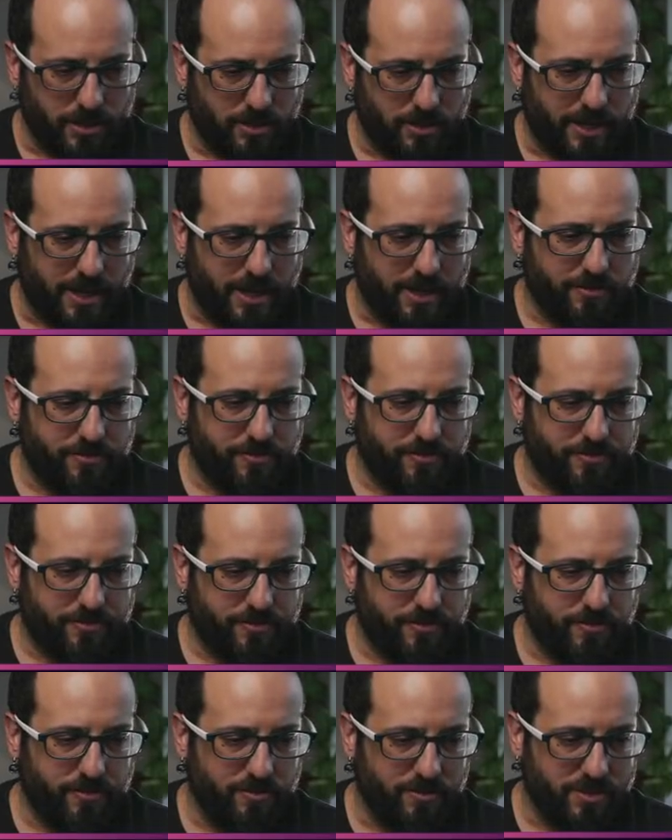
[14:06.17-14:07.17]
f
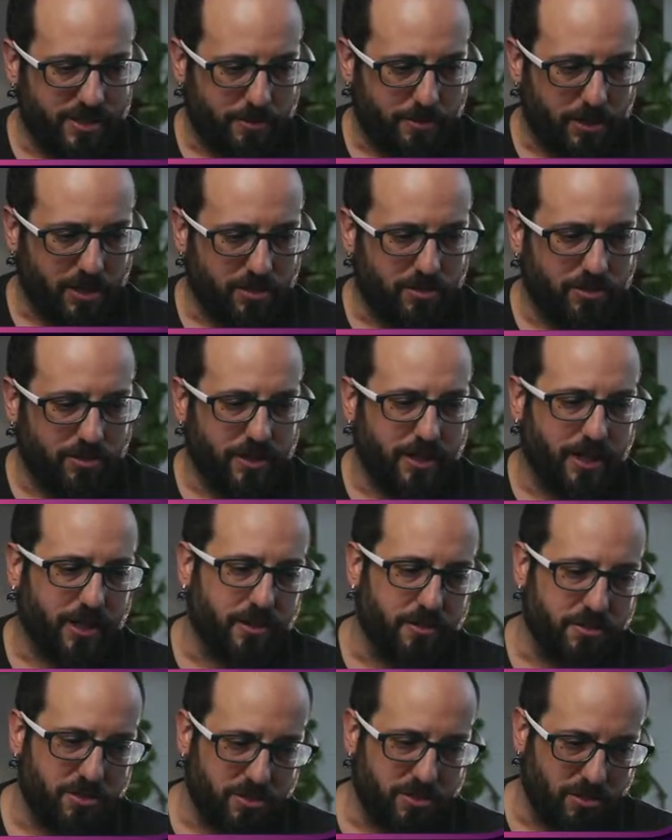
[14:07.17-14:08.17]
semicolon, it
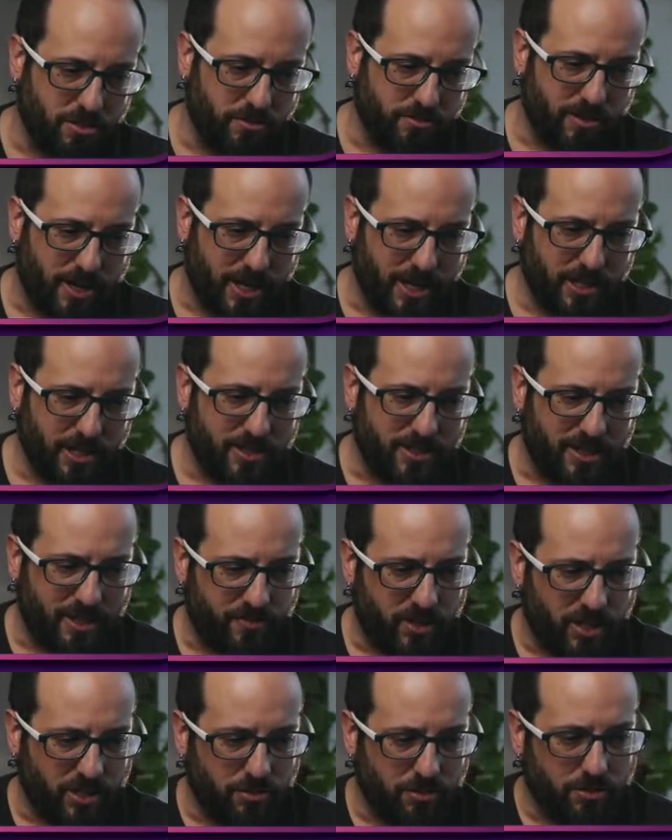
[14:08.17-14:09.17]
goes to the right. If
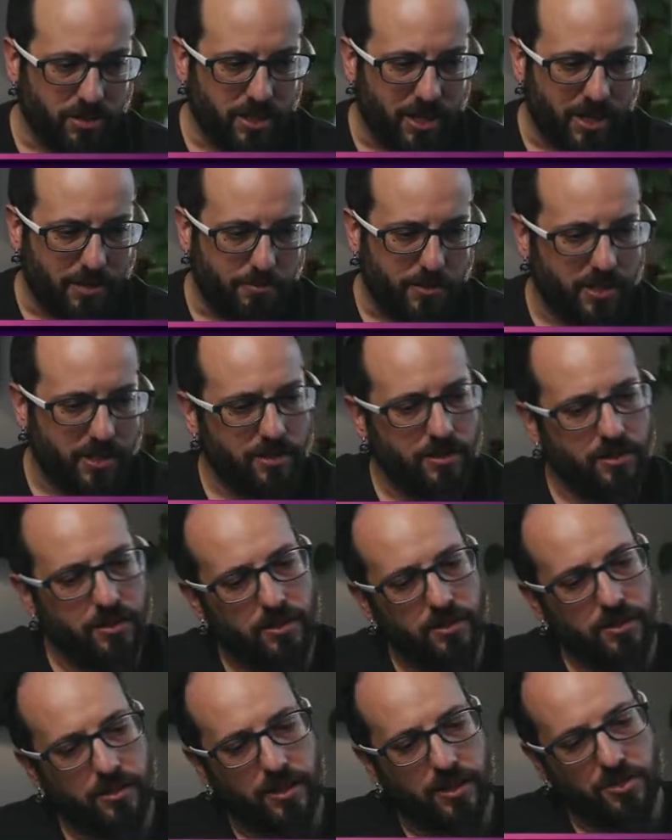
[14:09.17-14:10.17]
I do comma,
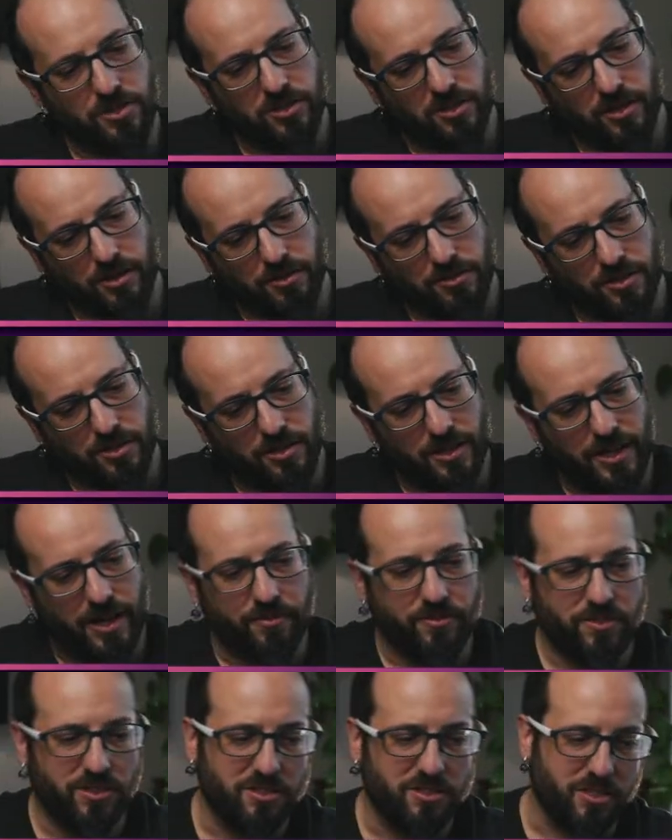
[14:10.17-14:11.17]
it should go to the
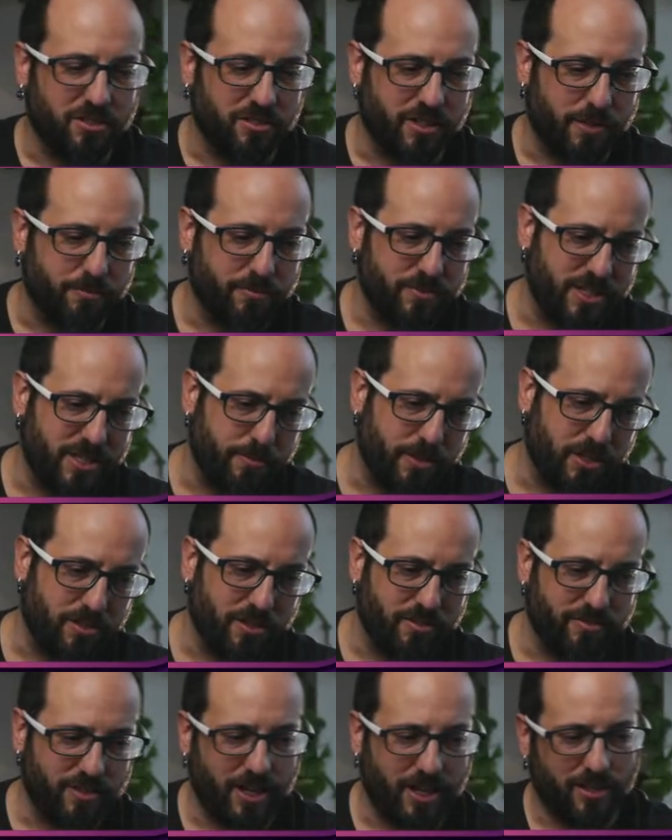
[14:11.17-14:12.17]
left. So yep, semicolon
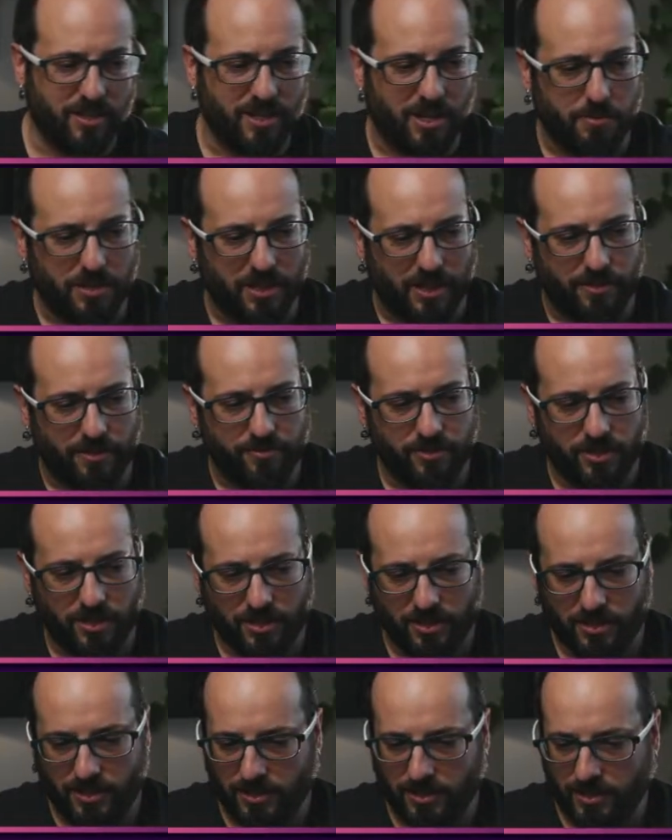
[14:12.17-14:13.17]
right, comma left.
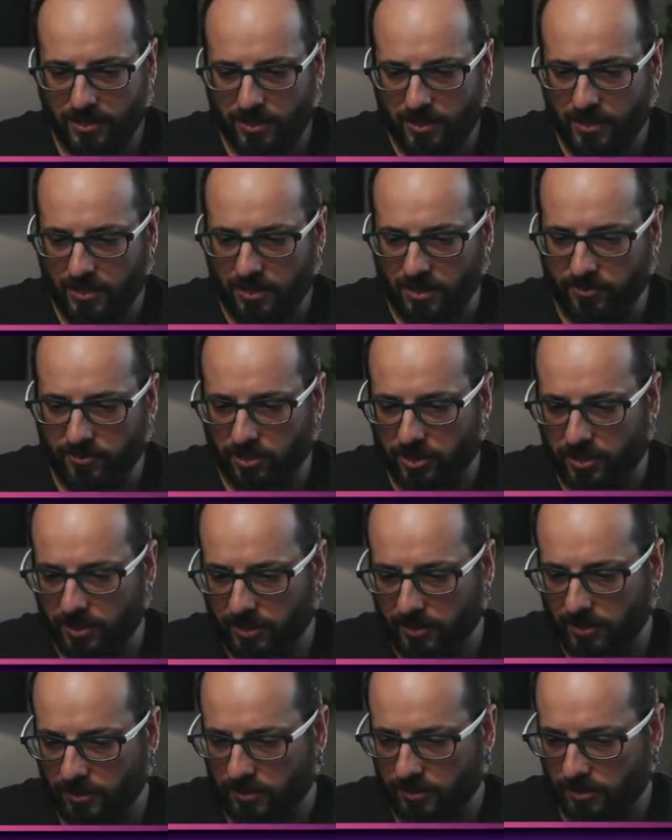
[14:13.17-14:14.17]
Over
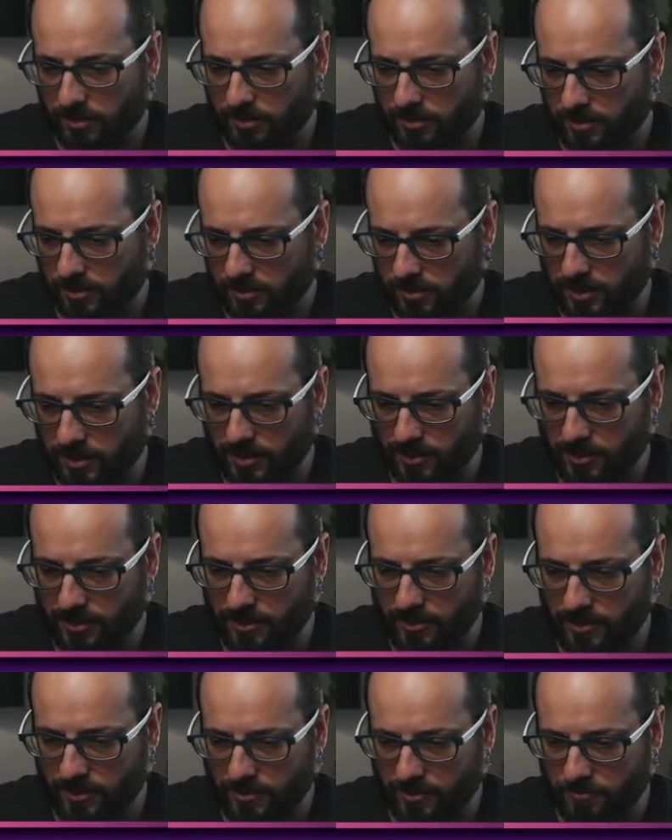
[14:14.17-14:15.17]
here,
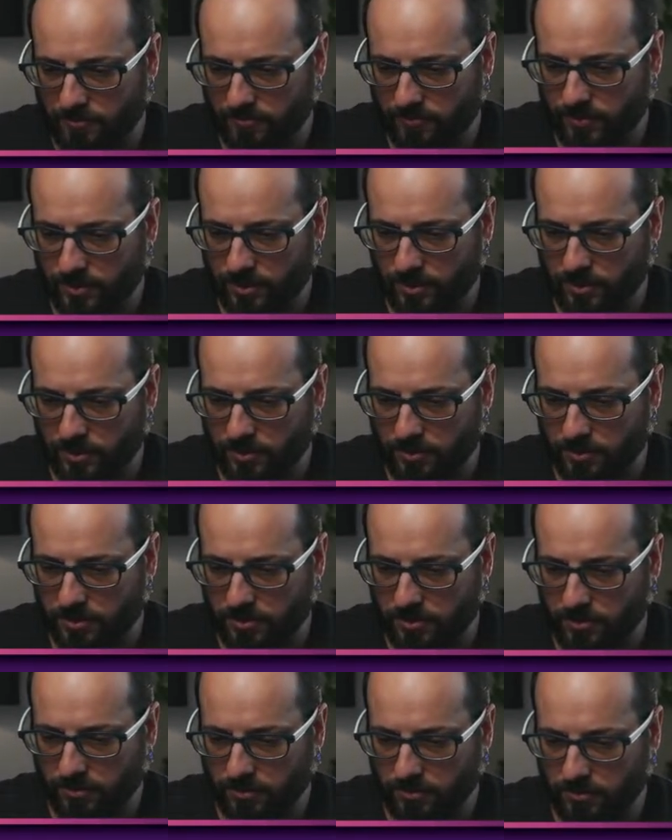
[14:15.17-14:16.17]
go
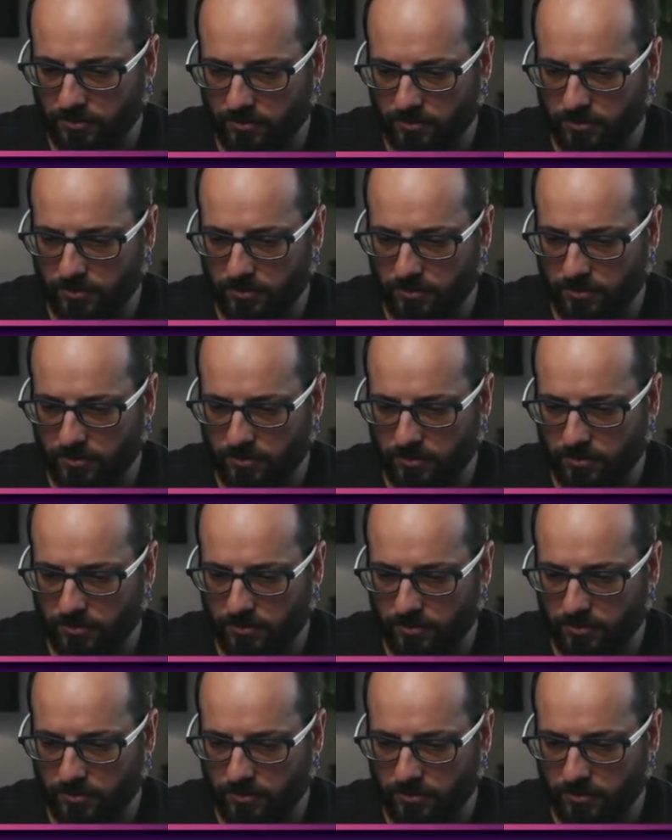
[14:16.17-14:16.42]
to